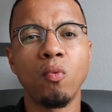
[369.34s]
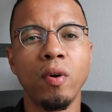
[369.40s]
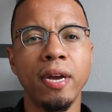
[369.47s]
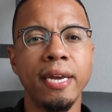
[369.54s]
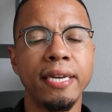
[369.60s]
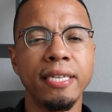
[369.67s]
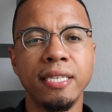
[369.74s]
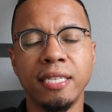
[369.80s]

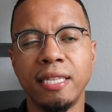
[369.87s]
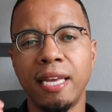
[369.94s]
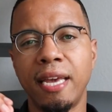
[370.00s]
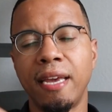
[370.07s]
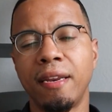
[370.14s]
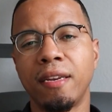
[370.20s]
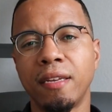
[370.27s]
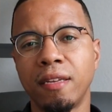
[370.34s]
ways
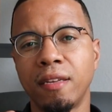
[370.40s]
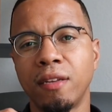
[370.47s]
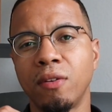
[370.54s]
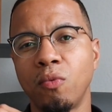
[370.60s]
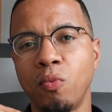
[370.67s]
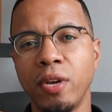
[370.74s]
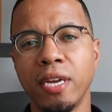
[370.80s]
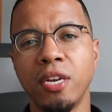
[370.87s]
that
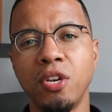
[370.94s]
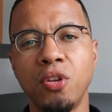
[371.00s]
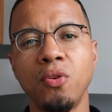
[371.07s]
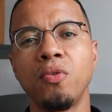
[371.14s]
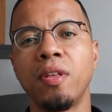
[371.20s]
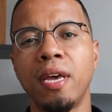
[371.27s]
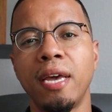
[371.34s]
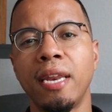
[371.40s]
we can do
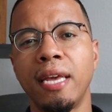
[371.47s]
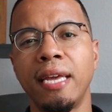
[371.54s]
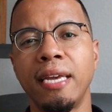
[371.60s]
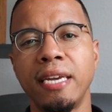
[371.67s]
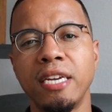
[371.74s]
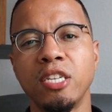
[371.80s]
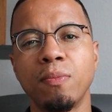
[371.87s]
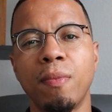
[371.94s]
that
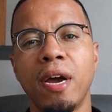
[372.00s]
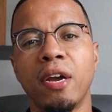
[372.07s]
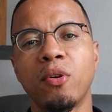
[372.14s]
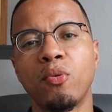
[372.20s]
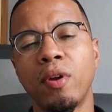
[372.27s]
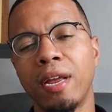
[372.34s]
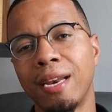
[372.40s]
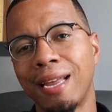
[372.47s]
is by
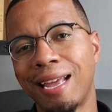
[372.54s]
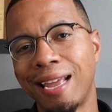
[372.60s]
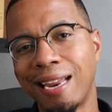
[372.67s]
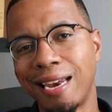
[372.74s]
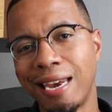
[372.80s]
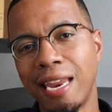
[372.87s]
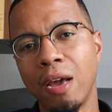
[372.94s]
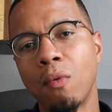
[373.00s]
creating a
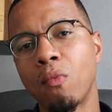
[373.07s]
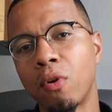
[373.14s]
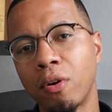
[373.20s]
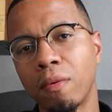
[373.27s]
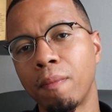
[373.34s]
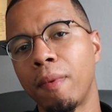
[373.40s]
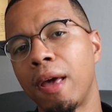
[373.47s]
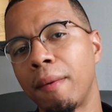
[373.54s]

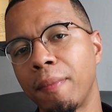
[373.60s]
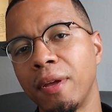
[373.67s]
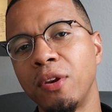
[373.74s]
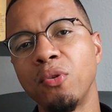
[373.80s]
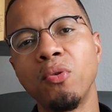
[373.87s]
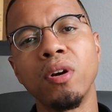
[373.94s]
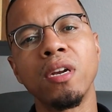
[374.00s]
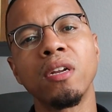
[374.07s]
network map and
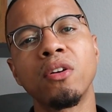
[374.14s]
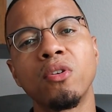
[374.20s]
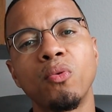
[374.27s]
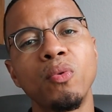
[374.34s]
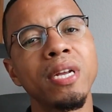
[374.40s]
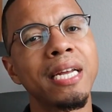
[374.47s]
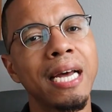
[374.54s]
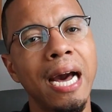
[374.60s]
doing a little
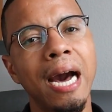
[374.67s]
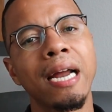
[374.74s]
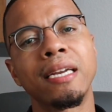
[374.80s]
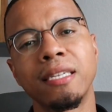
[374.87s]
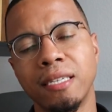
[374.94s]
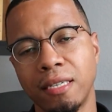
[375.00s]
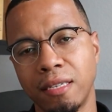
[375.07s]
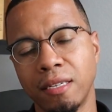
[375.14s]

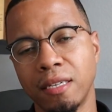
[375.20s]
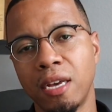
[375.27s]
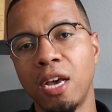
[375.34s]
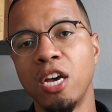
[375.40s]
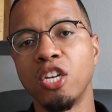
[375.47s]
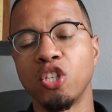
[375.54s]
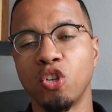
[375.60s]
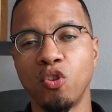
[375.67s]
reconnaissance.
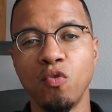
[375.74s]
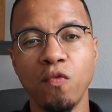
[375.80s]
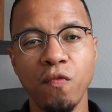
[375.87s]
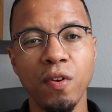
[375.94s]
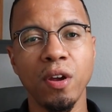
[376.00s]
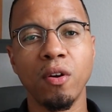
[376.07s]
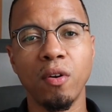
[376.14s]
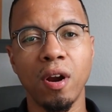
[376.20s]
So you
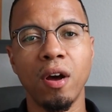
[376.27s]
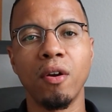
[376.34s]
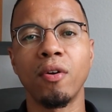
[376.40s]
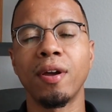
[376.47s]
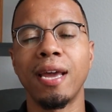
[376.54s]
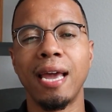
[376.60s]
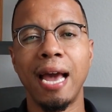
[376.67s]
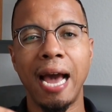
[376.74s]
figure out,
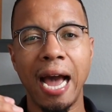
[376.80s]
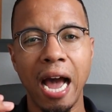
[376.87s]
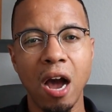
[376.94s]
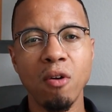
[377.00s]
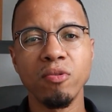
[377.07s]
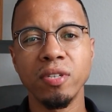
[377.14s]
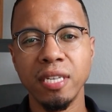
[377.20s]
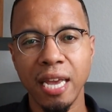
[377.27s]
okay,
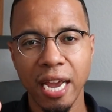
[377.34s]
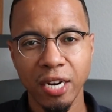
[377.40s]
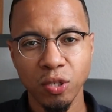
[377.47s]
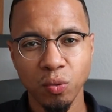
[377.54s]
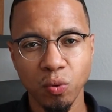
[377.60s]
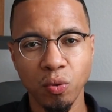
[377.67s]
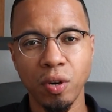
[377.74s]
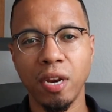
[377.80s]
how is the
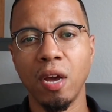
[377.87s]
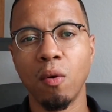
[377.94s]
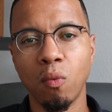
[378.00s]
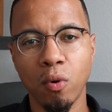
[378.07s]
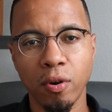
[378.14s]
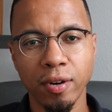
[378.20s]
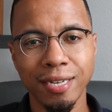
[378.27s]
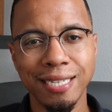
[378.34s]
actual
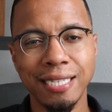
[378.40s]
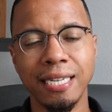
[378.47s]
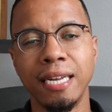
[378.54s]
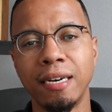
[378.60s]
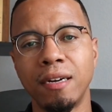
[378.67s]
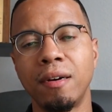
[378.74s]
network set